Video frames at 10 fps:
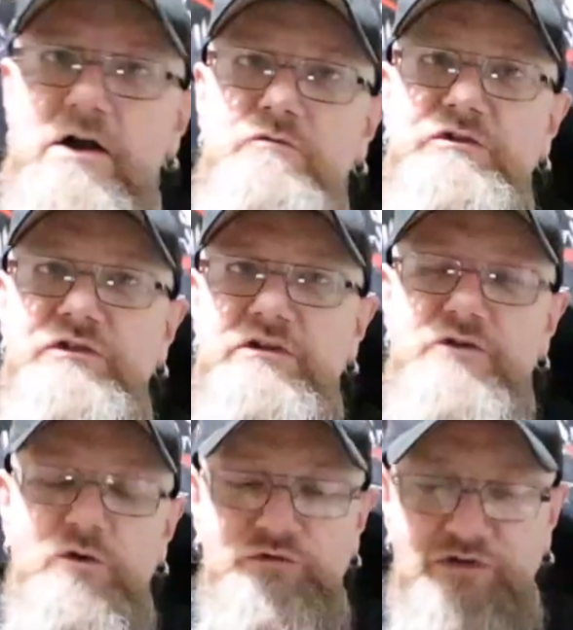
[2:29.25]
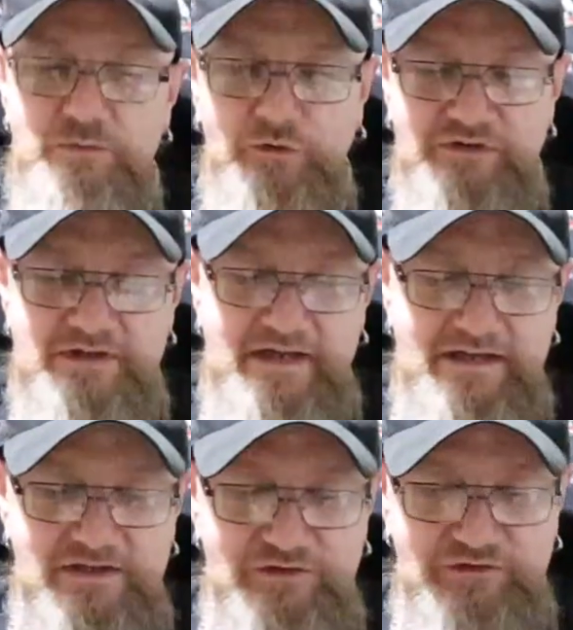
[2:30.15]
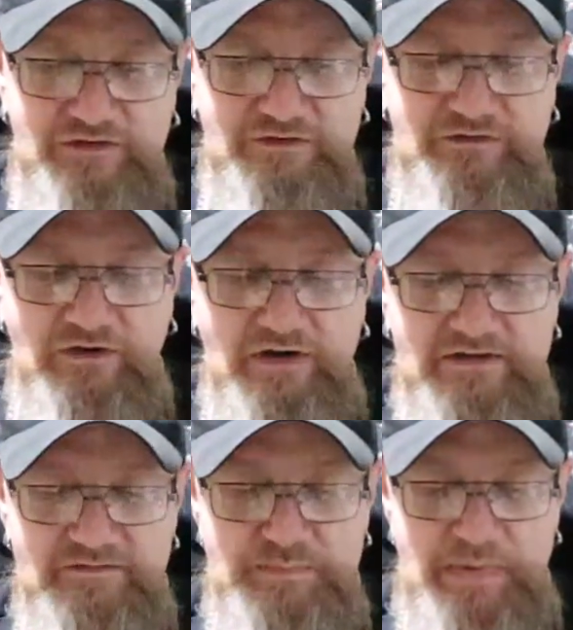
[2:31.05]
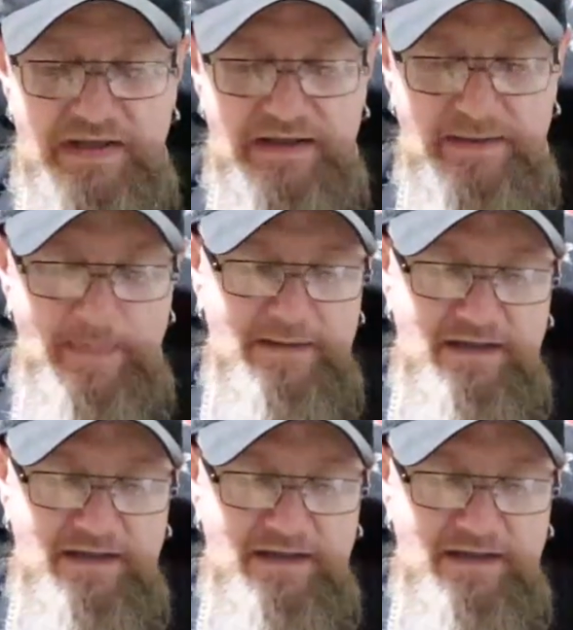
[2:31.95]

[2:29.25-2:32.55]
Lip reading: Originally, of course, it was an English style of beer,